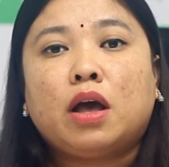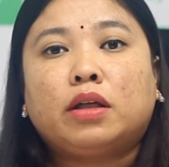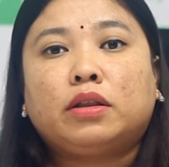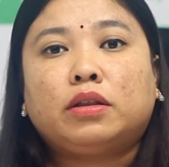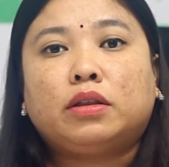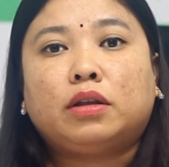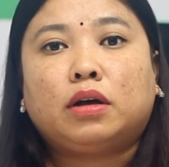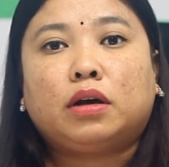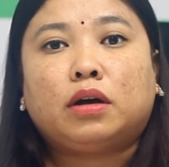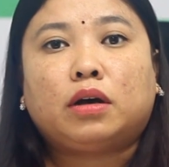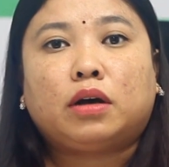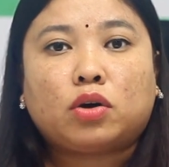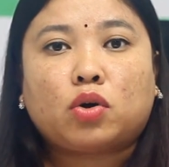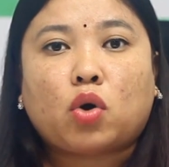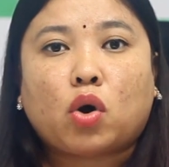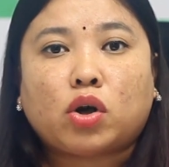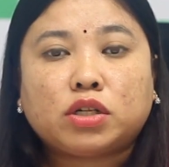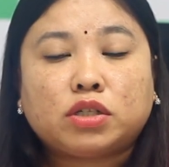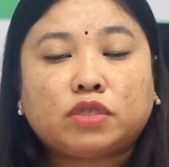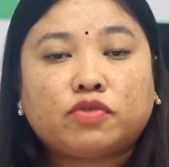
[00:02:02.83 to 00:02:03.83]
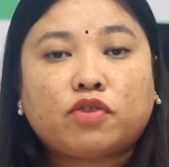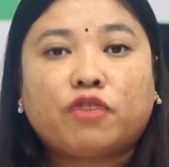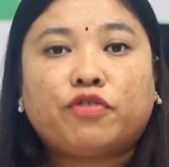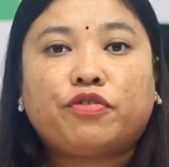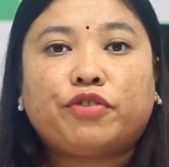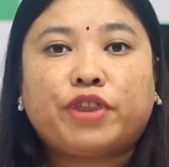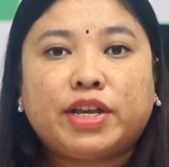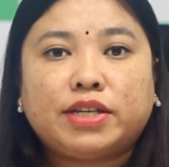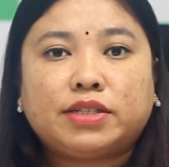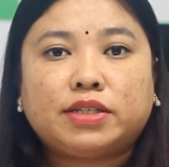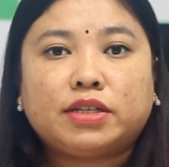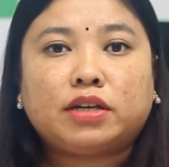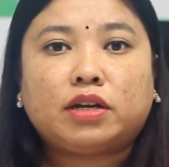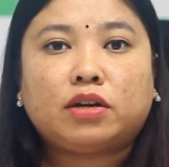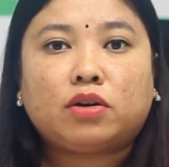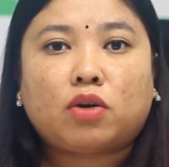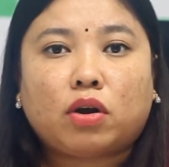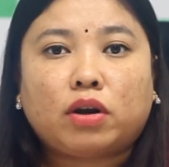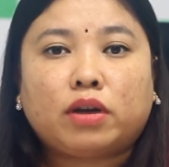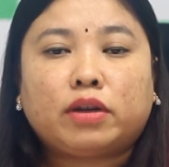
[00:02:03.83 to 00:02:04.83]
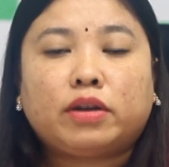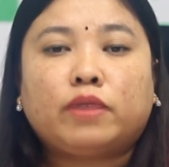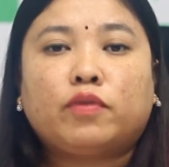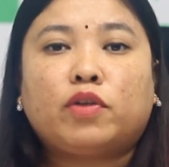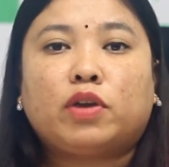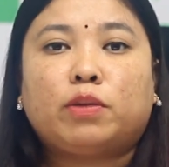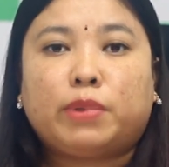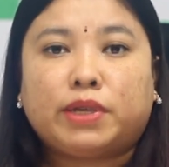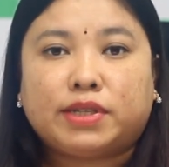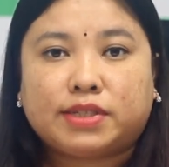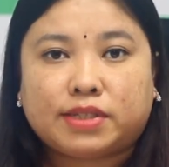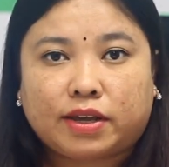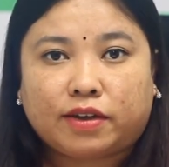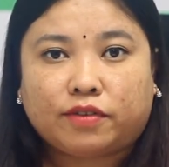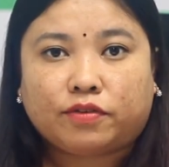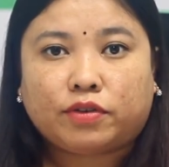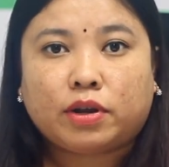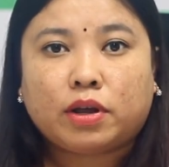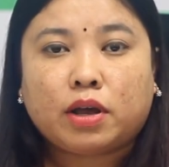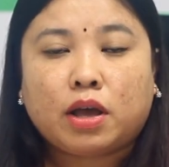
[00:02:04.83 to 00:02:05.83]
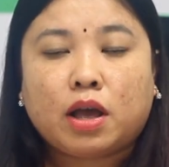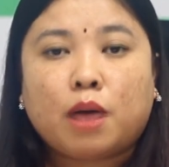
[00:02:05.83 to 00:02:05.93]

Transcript: the cost for freezing and all will be saved.